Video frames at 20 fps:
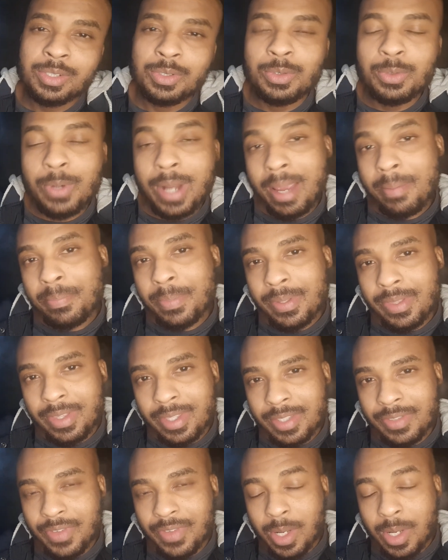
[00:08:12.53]
to wrap
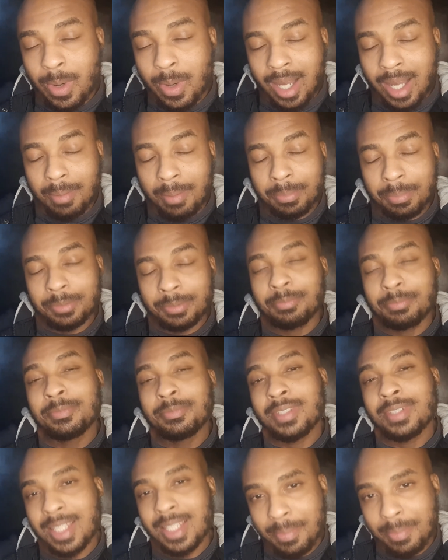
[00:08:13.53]
this video up,
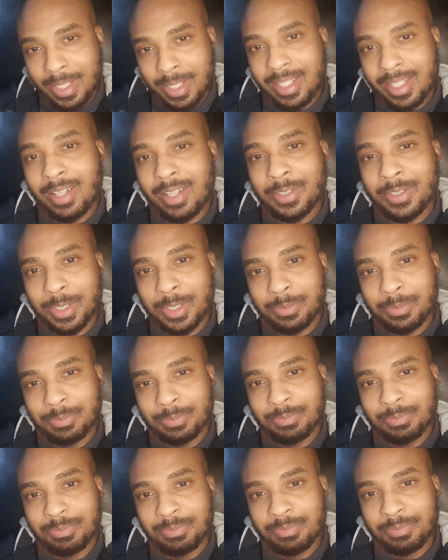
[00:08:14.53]
let me tell you,
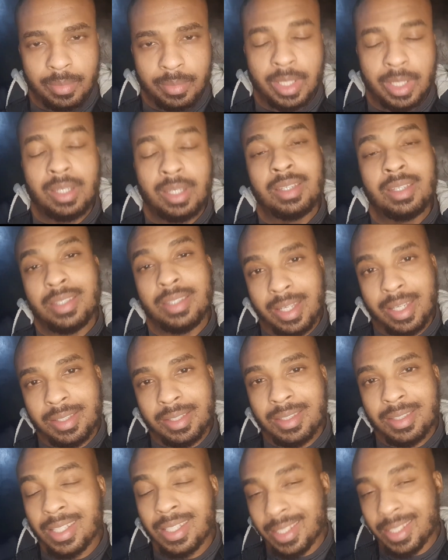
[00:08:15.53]

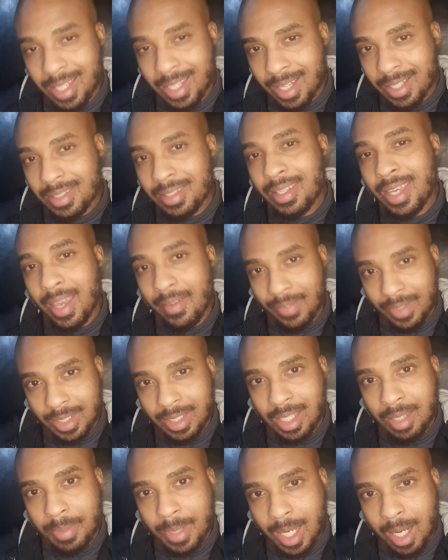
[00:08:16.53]
yes, it does have a
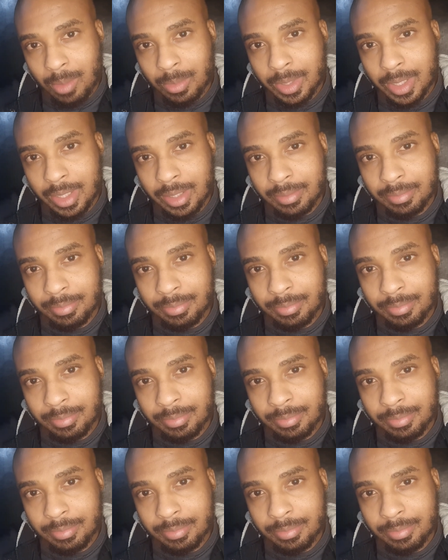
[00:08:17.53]
step counter.